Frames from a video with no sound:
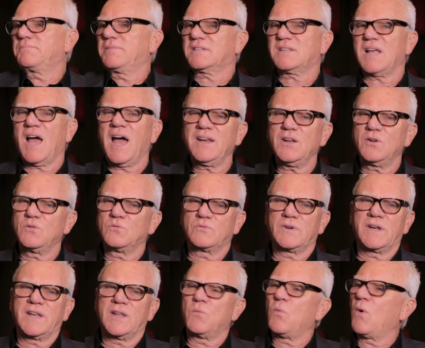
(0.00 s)
But I don't
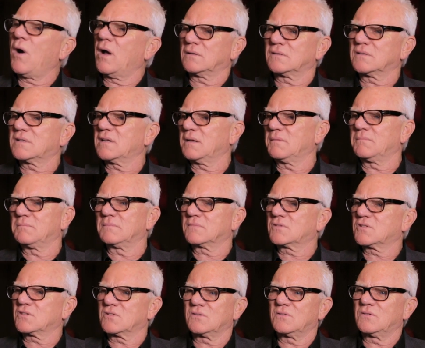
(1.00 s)
really want him
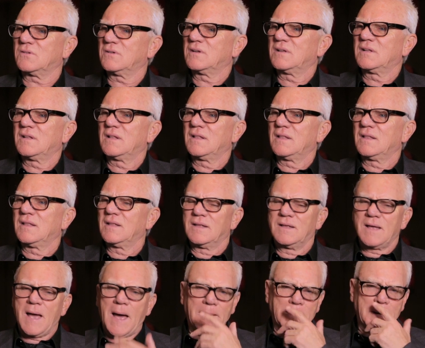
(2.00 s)
to.
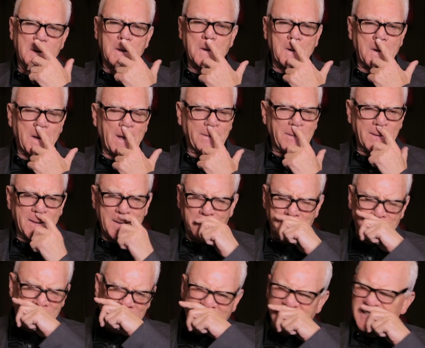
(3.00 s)
I don't know. I think I'll
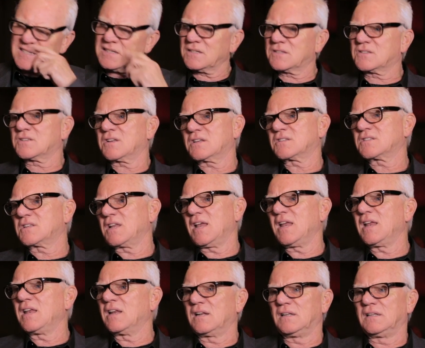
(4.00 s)
wait till he's
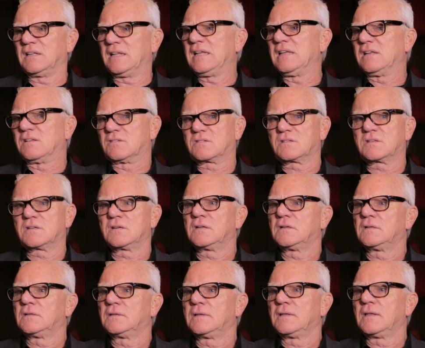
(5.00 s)
16 at least.
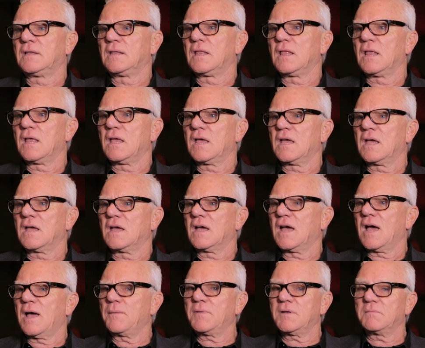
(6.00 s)

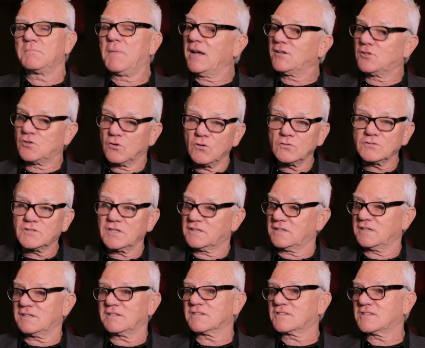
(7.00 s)
I mean, my daughter
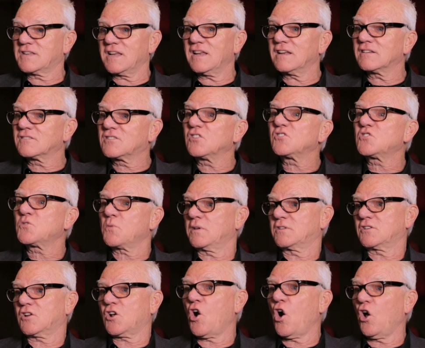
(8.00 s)
didn't see it until she
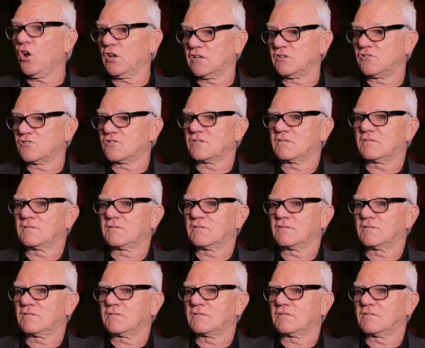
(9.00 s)
went to college.